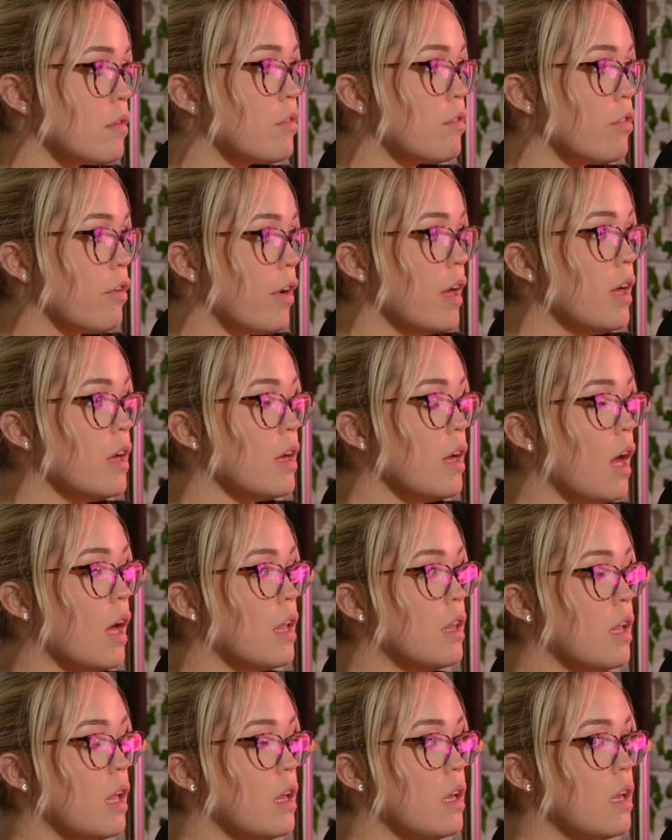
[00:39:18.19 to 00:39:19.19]
Great.
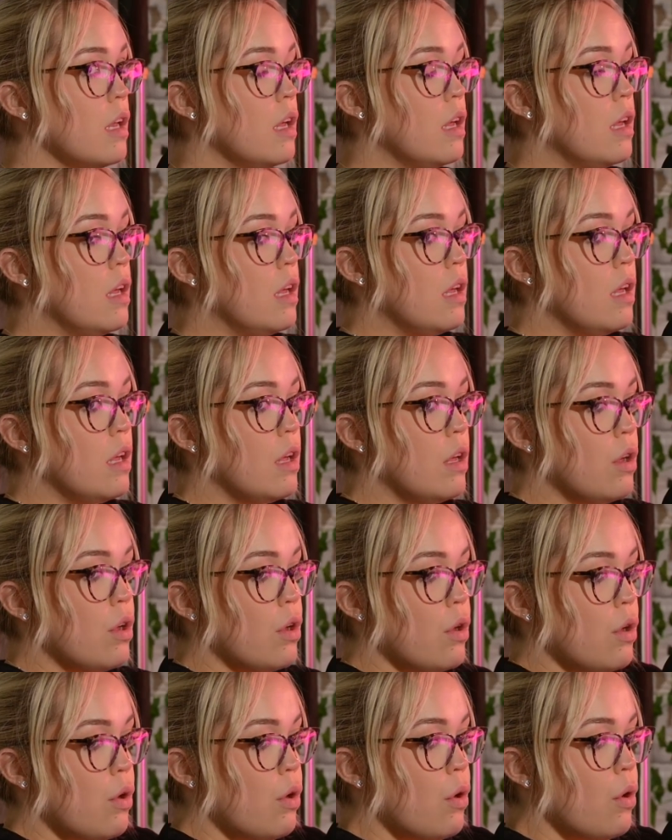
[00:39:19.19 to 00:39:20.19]
And then
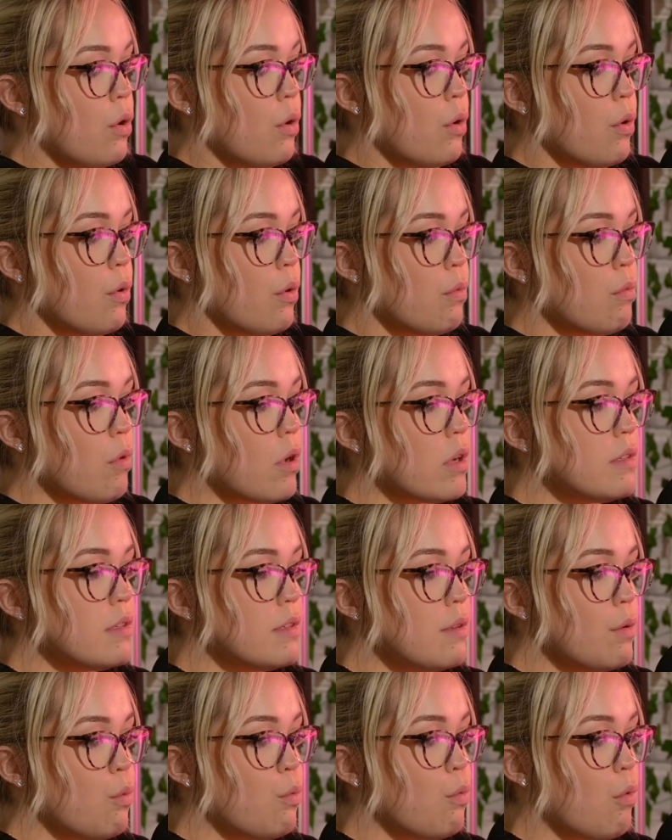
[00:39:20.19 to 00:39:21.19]

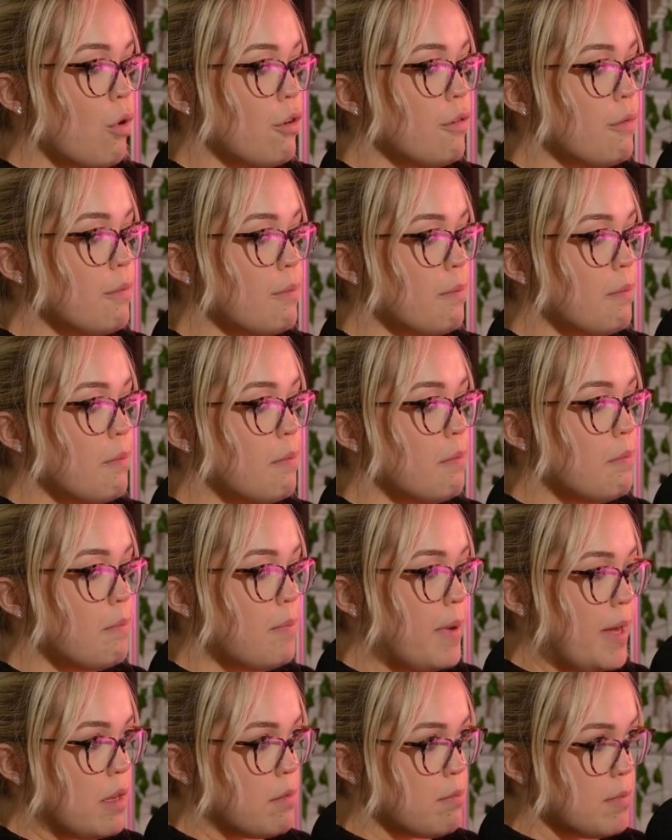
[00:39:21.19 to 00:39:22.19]
what's the one
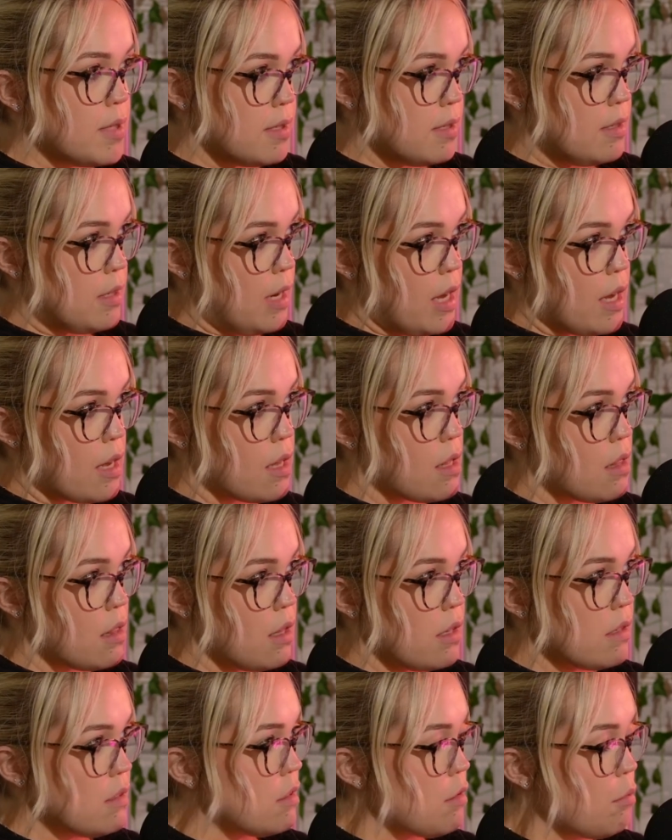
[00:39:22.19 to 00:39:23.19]
big mistake
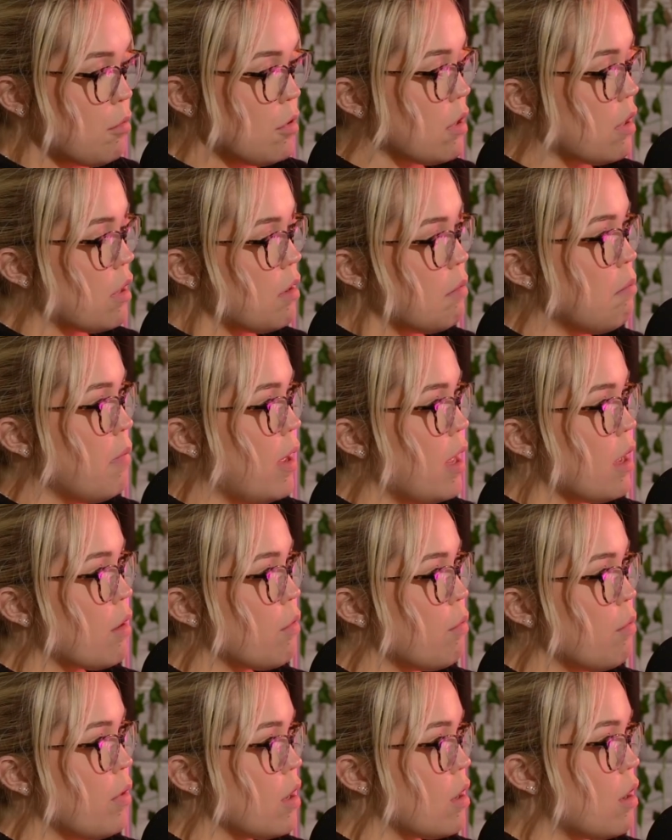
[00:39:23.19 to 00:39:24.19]
that someone can
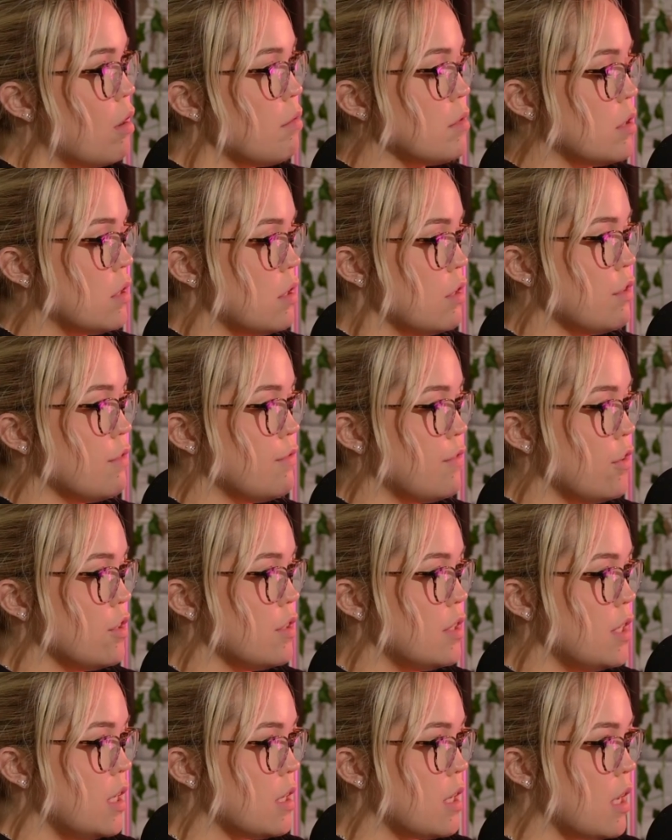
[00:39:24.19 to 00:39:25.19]
make when it comes to their
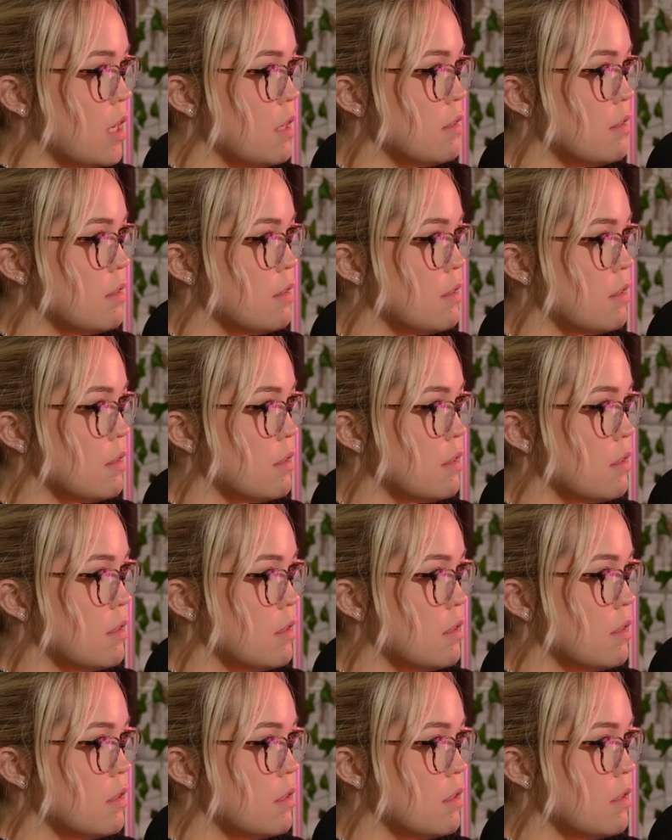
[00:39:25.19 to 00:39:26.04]
first aid kits?